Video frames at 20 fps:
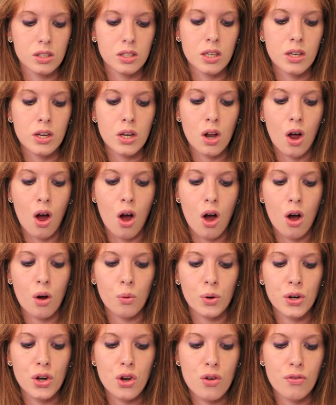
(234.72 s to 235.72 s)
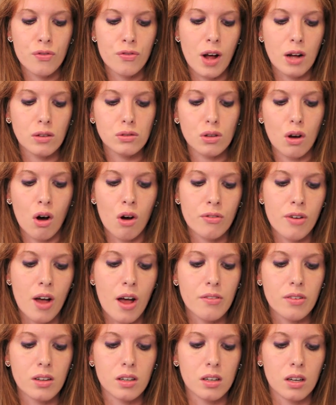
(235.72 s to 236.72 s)
Did it hurt when you felt of
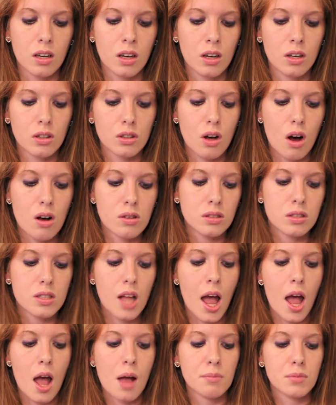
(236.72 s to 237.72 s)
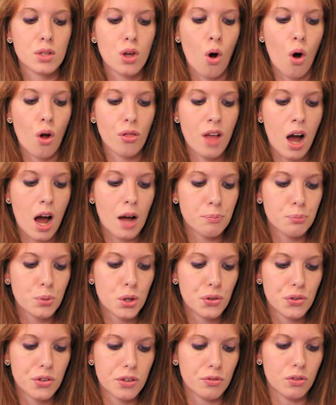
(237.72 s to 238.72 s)
heaven? Cause damn, you're that
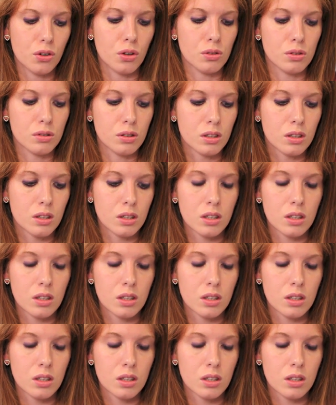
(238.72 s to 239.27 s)
beautiful.